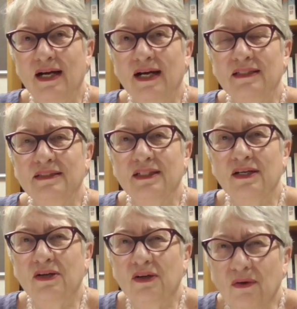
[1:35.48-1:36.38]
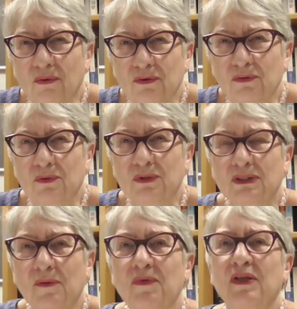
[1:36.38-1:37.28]
and go towards
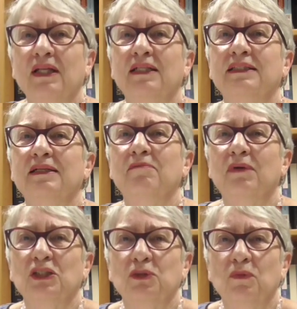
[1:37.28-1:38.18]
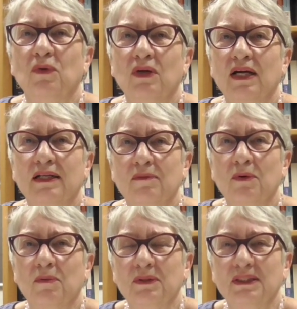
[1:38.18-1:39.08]
something that seemed much more like a
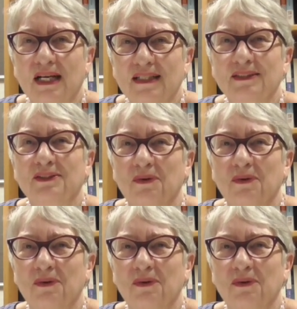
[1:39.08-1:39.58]
proper science.